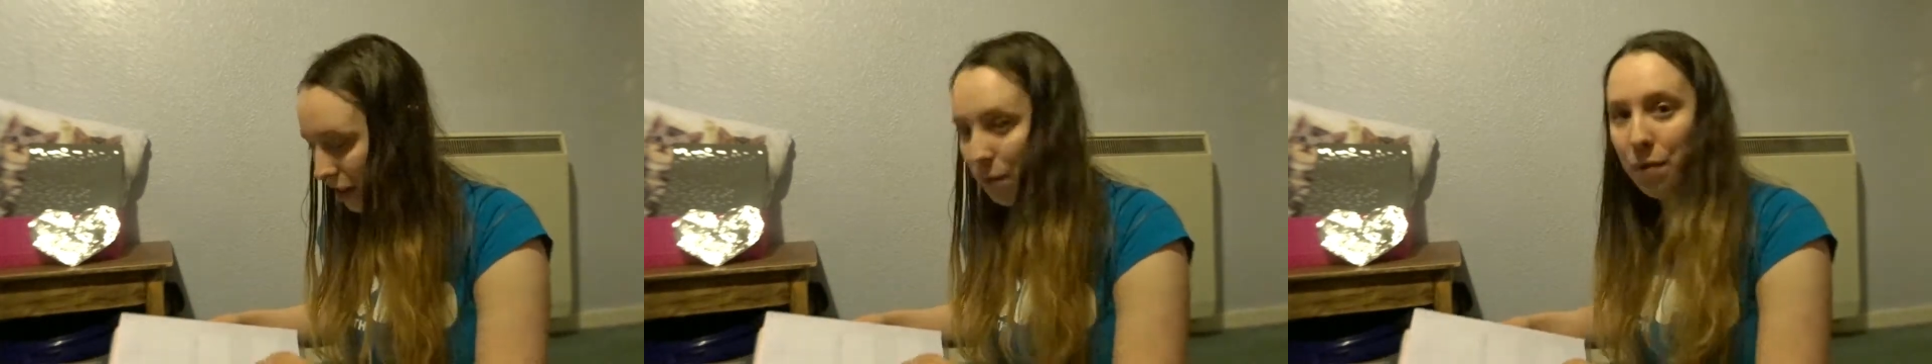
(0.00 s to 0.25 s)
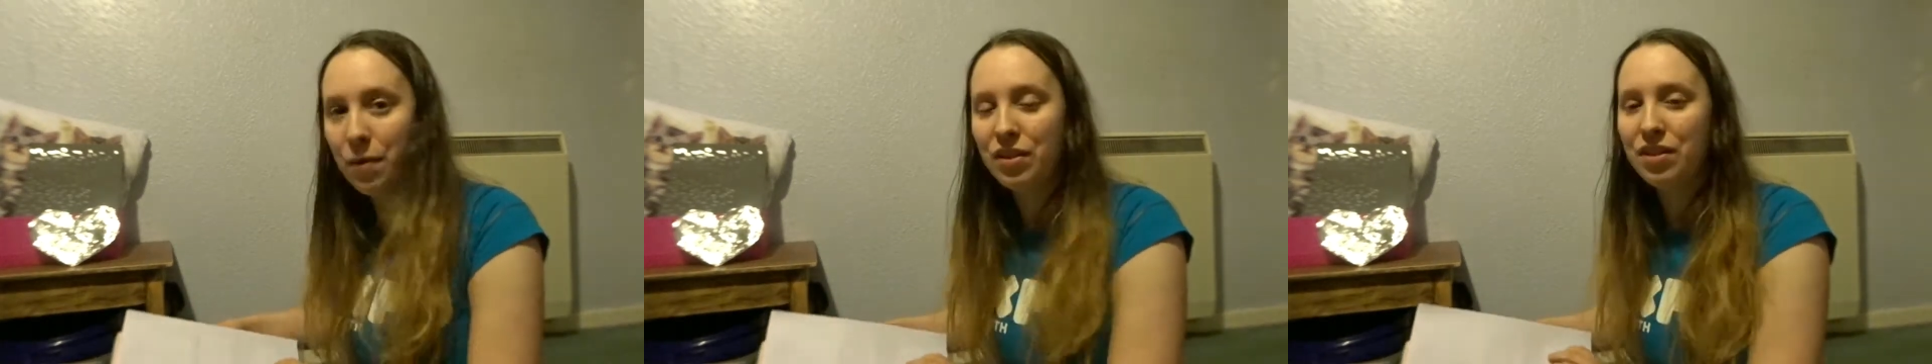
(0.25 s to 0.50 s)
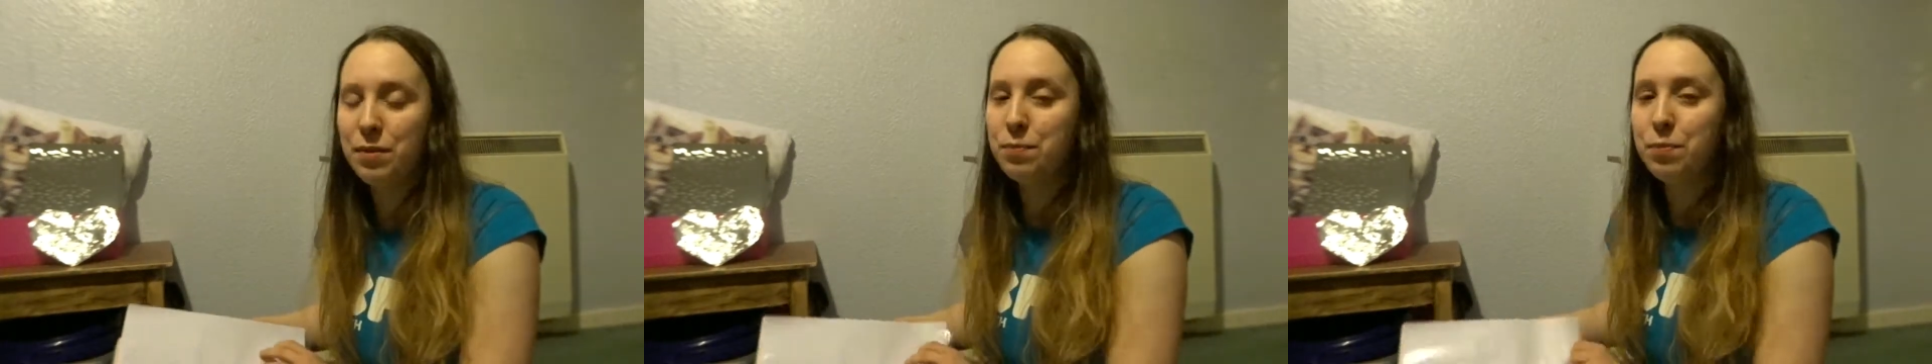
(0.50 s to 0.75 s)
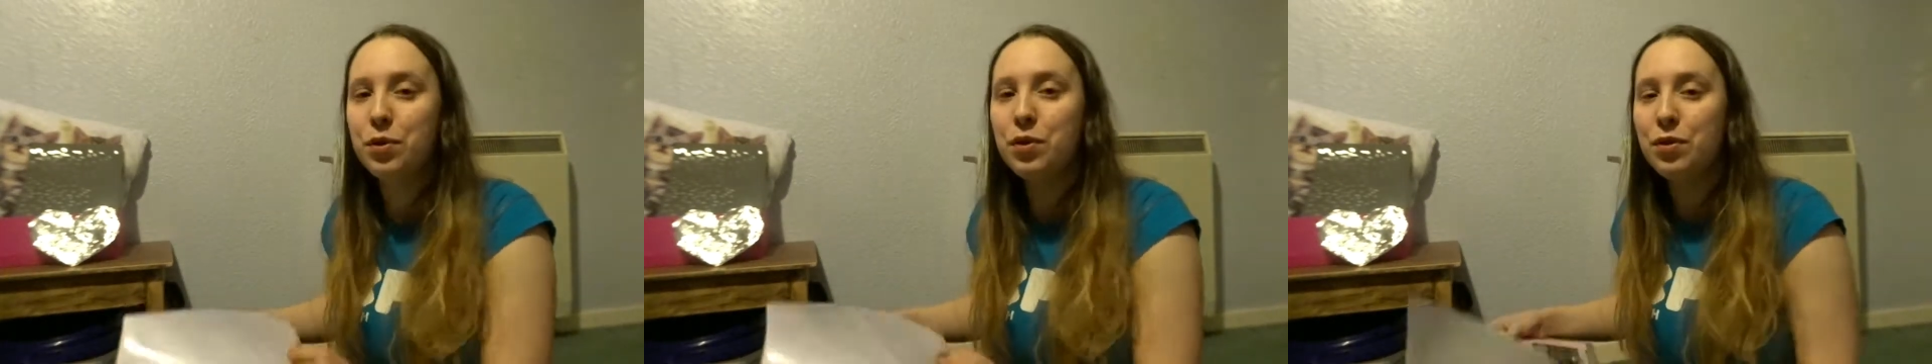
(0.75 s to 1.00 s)
and we went to these
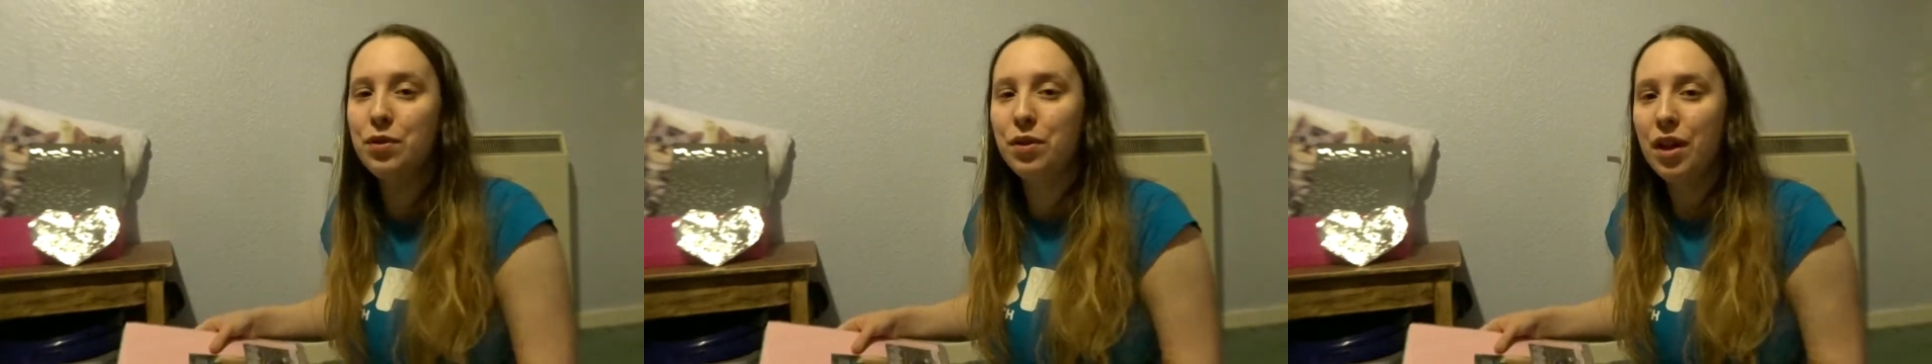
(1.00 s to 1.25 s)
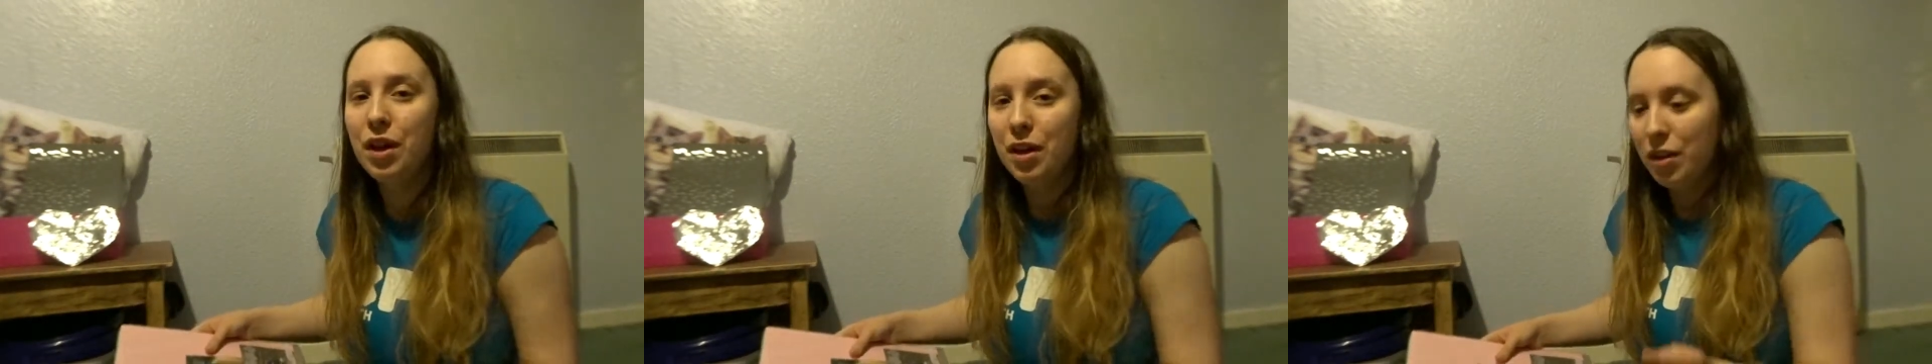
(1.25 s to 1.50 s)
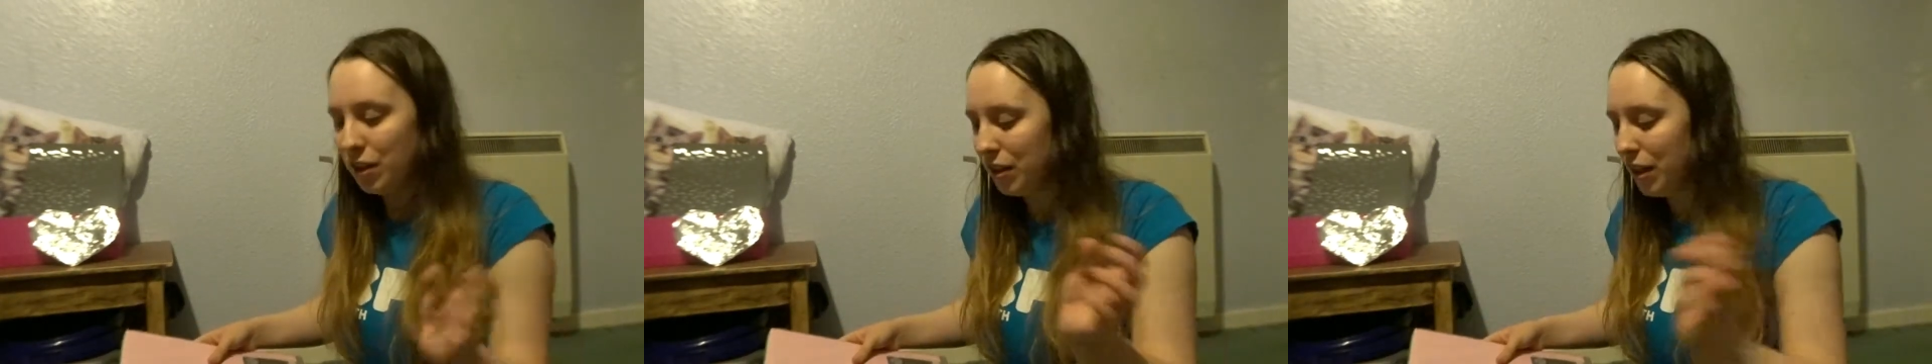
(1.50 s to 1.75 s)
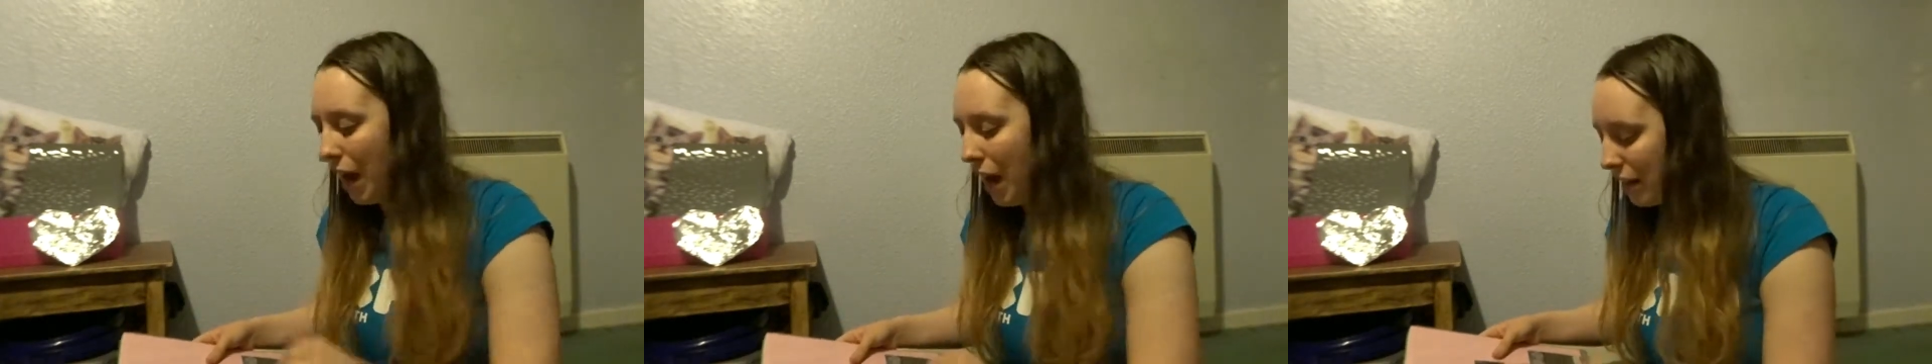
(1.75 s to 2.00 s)
blue
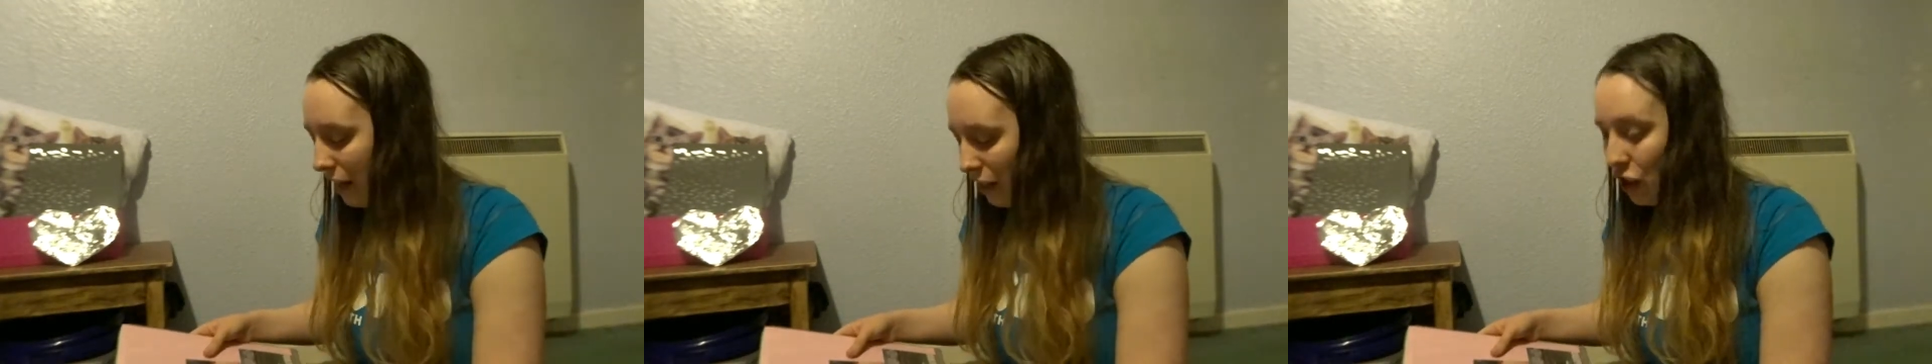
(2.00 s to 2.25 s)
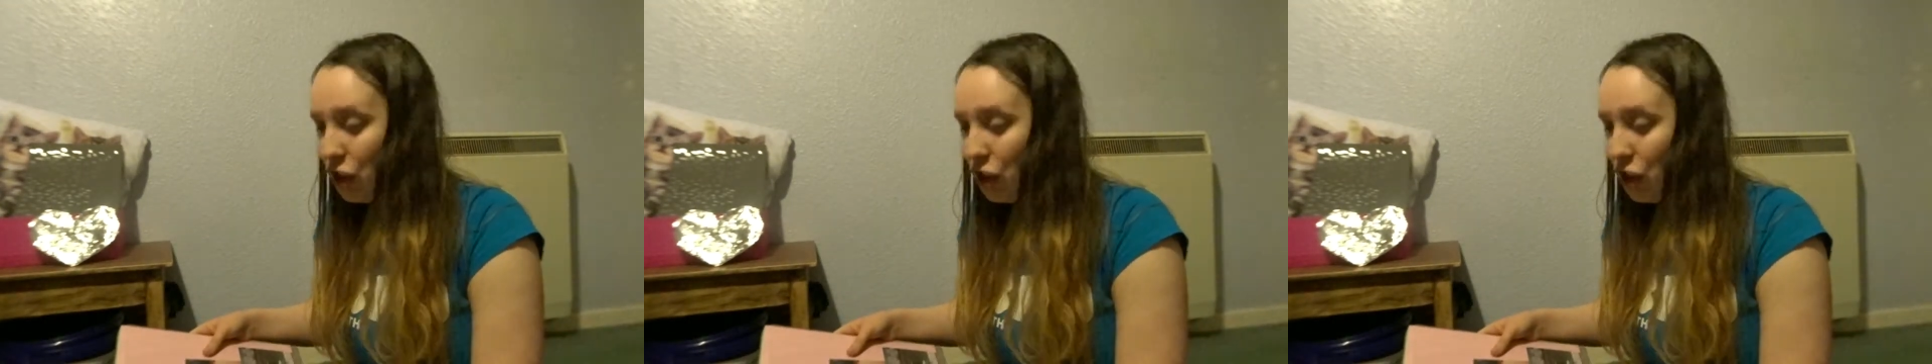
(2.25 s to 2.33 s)
slides that